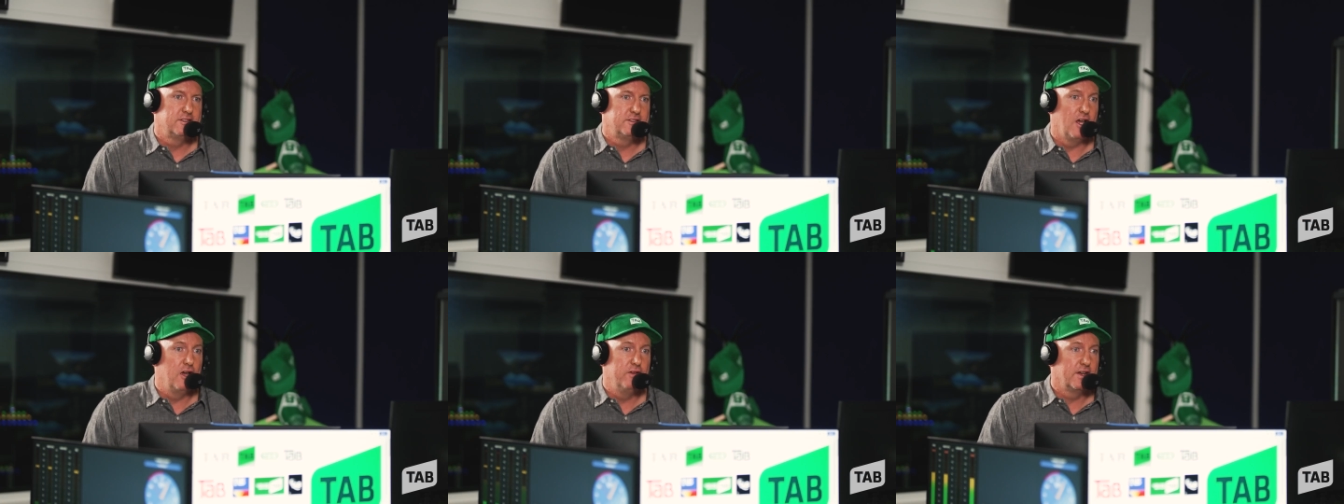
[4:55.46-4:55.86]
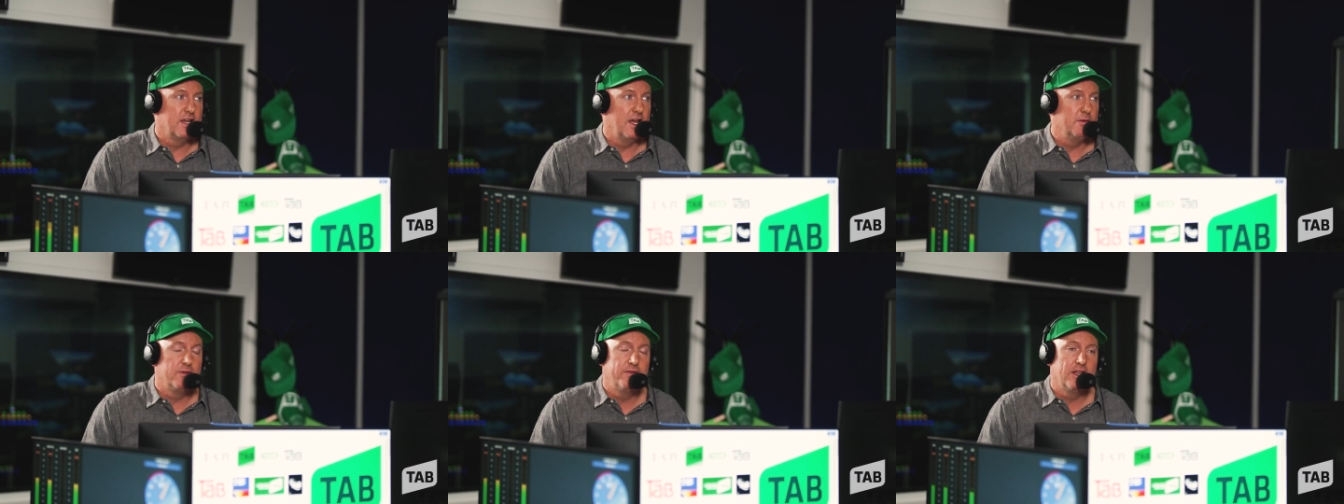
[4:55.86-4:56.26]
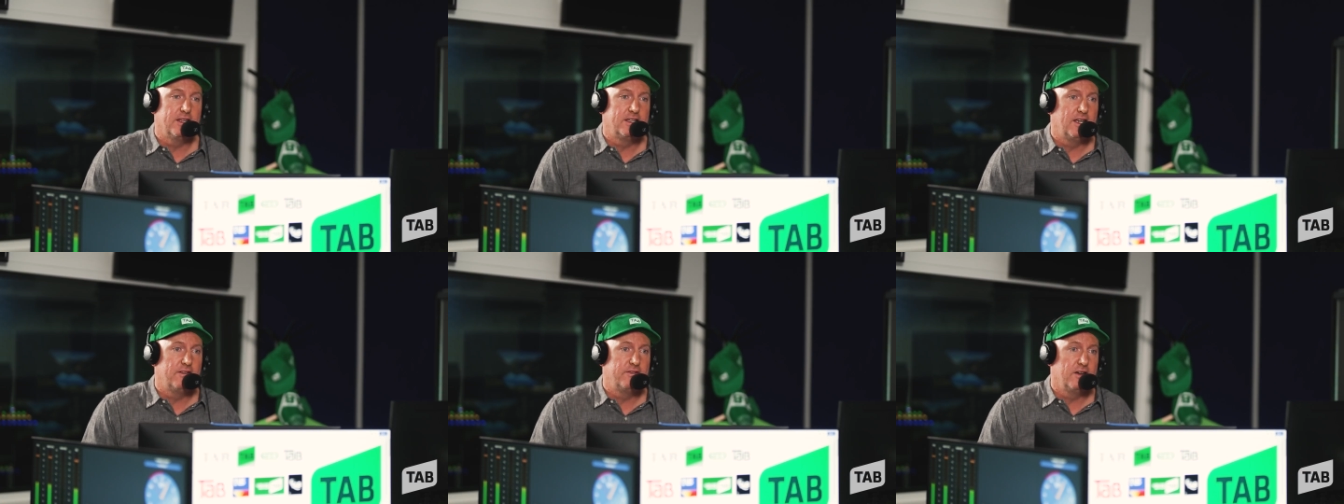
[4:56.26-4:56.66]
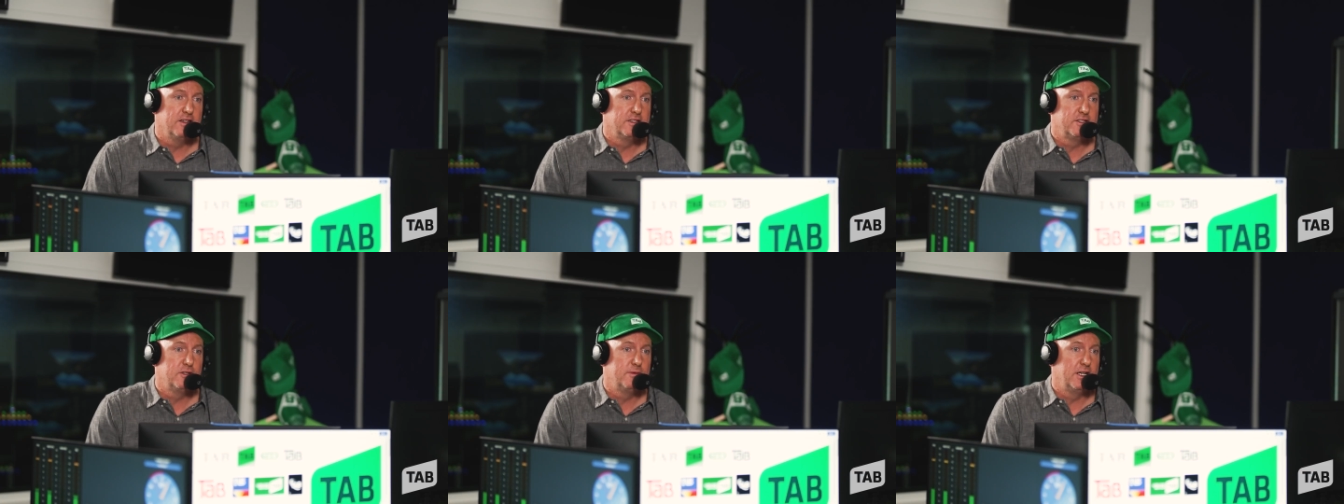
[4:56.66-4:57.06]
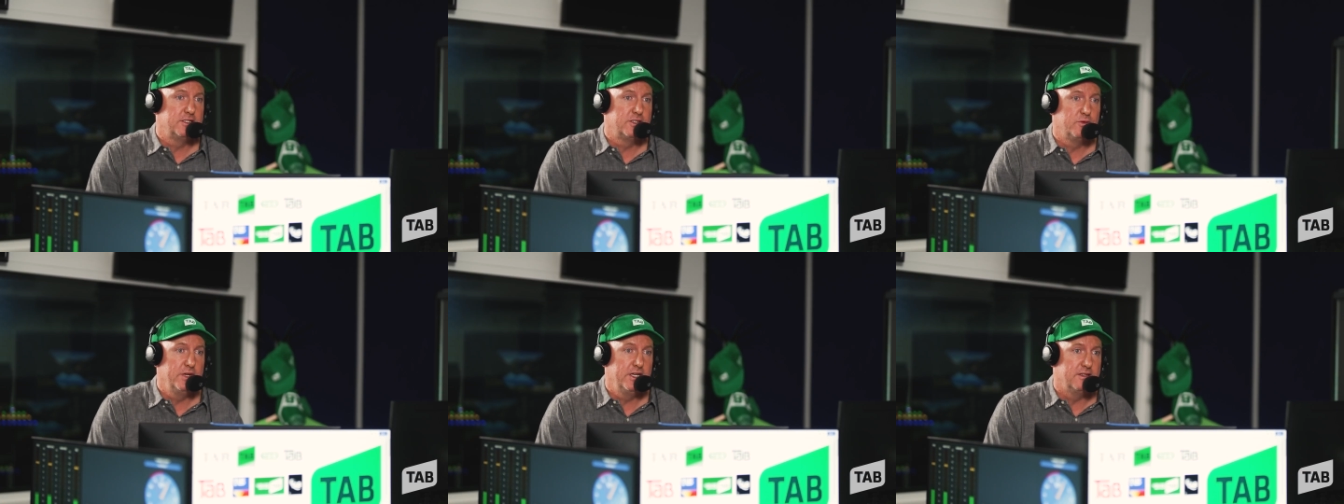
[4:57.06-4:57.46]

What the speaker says: overcame a fairly tough run and still managed to win.